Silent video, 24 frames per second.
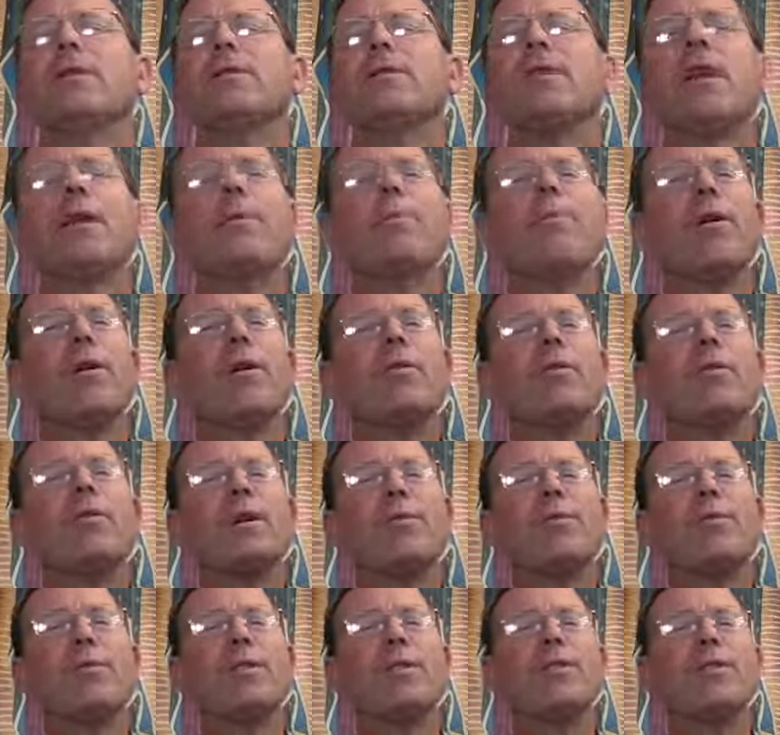St. Paul
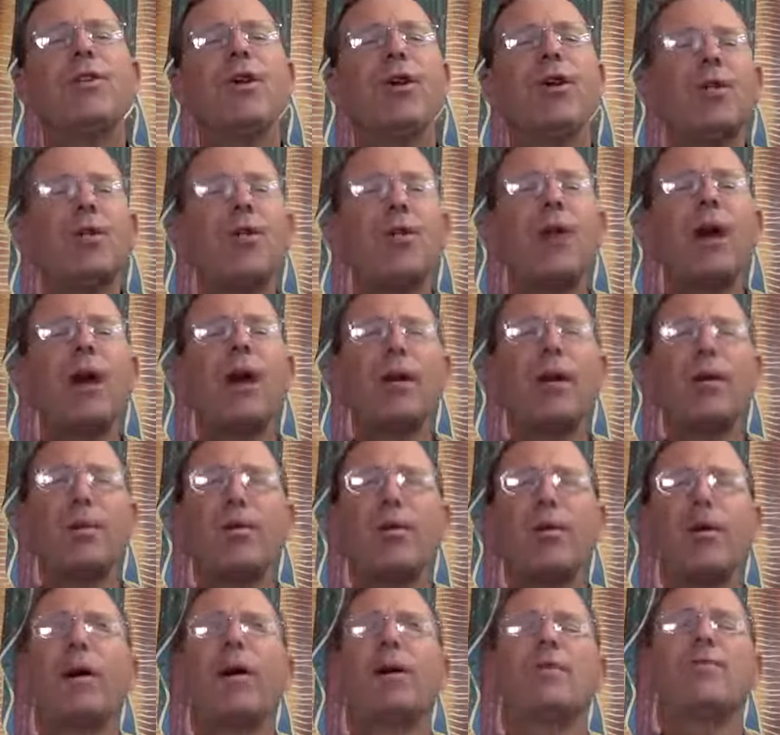says, we don't know how to
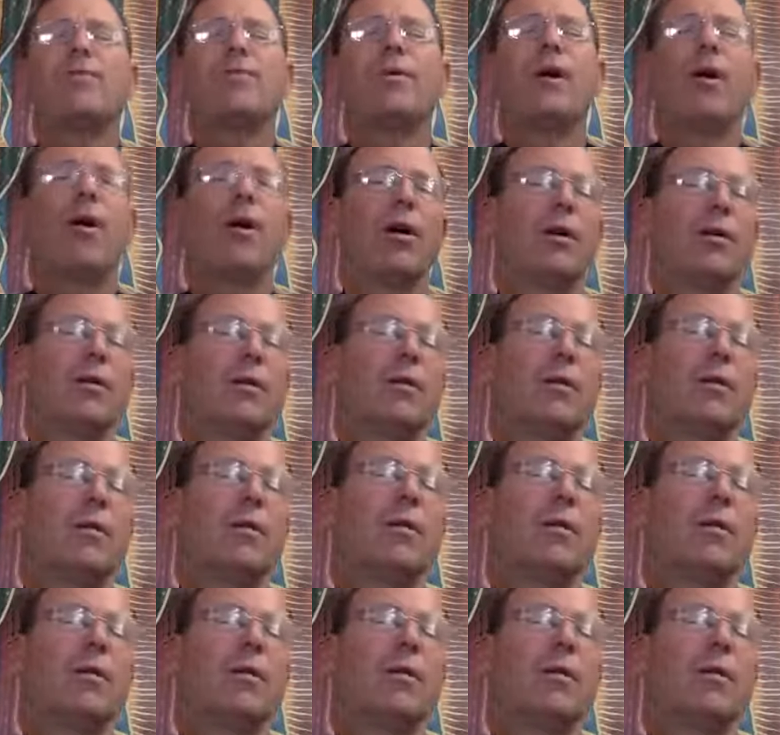pray as we ought,